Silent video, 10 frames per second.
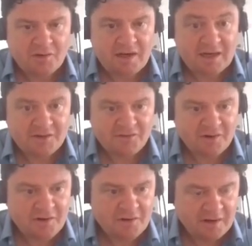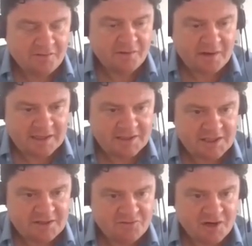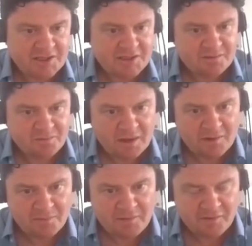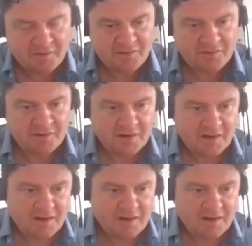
cash flow, your level of cash generation, where your business is